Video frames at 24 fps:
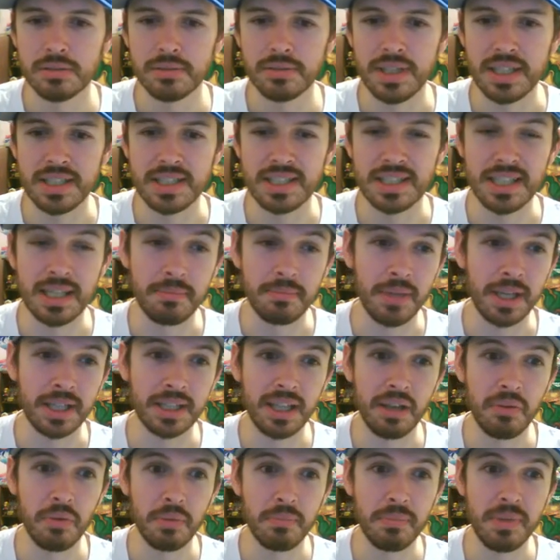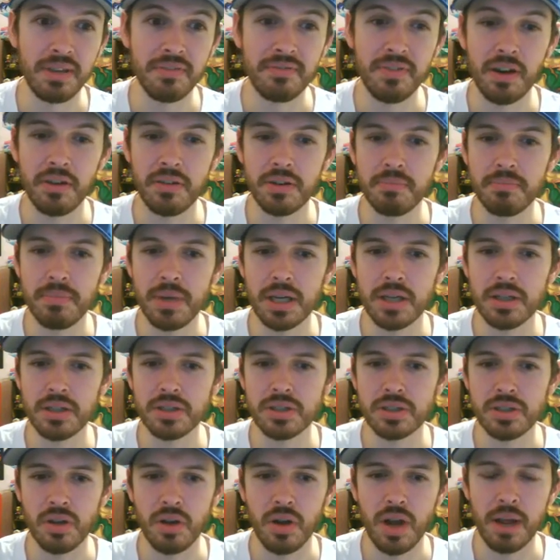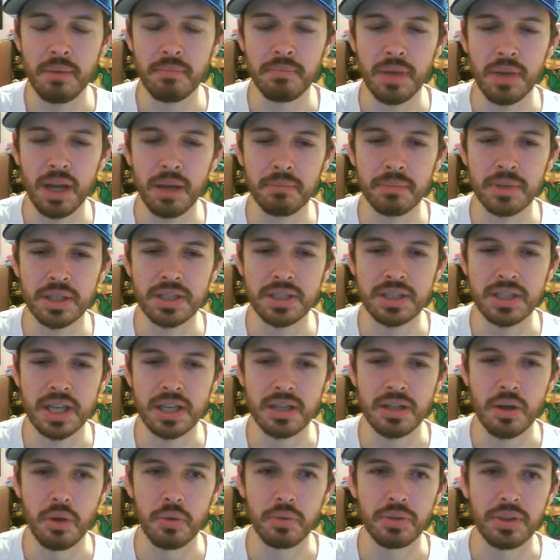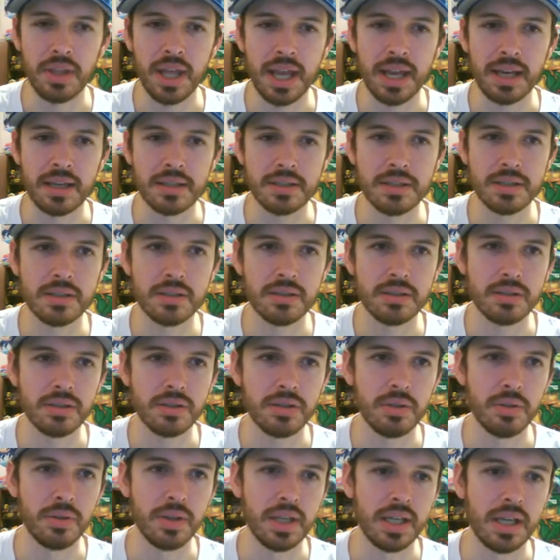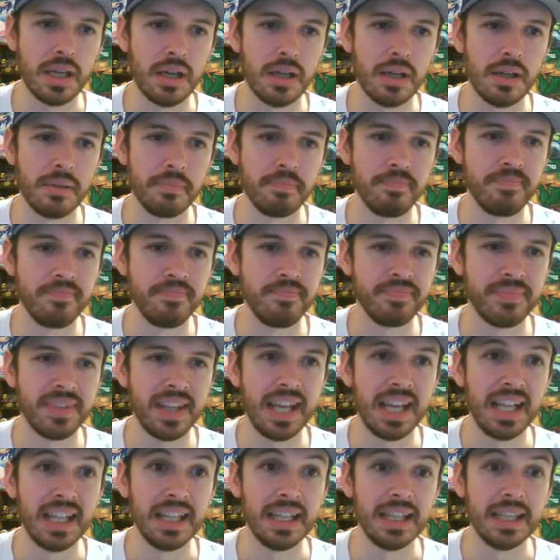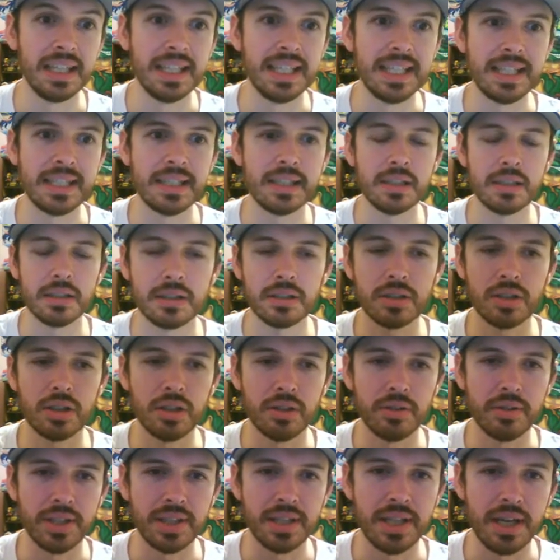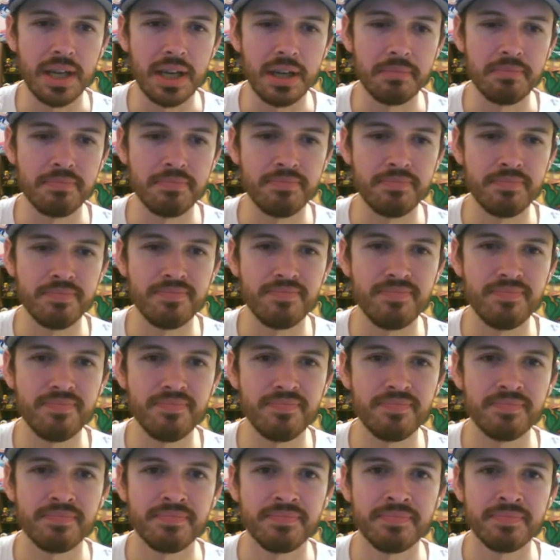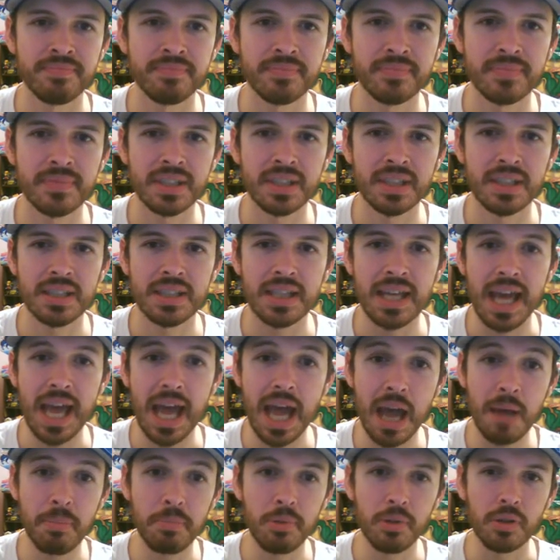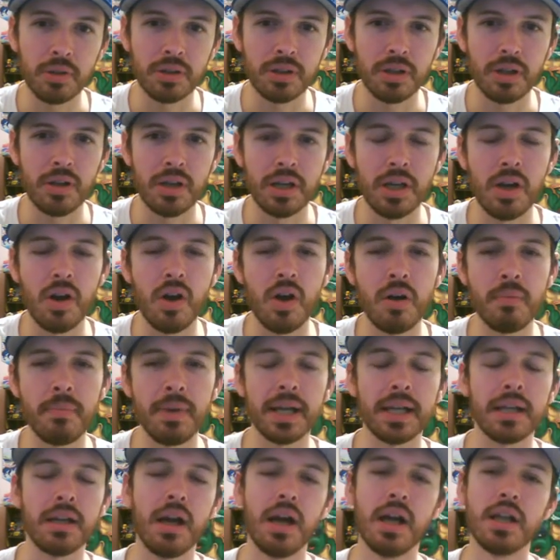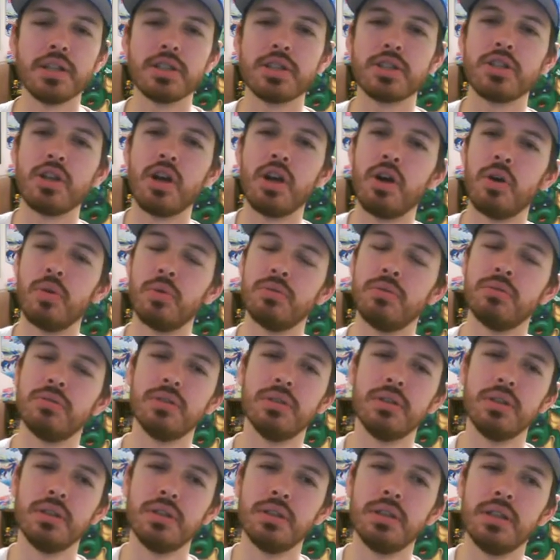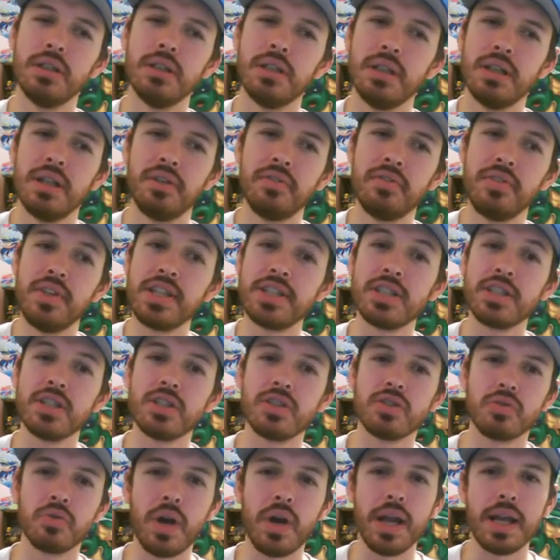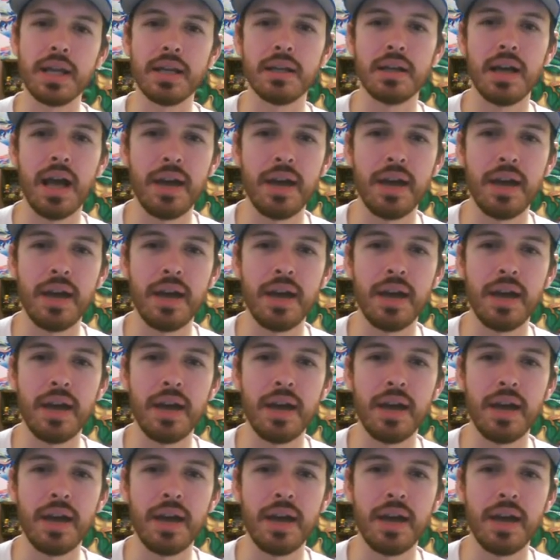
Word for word: They seem like they would be very bitter, so I'm, I'm going to say no thanks to the uh, leek curry there. Apple curry, oh my god, so this is great.